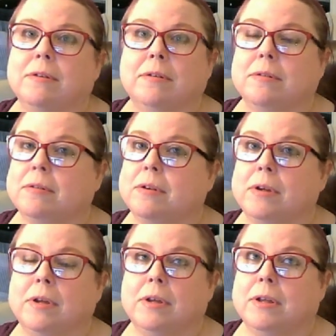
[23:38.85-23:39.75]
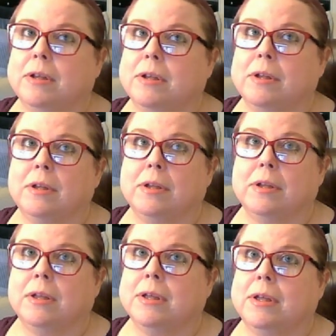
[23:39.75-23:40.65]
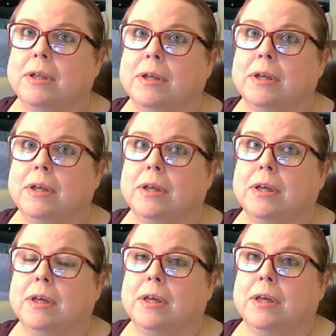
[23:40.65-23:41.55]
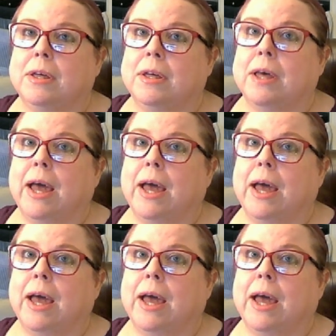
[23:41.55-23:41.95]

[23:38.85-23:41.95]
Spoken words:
Nobody speaks.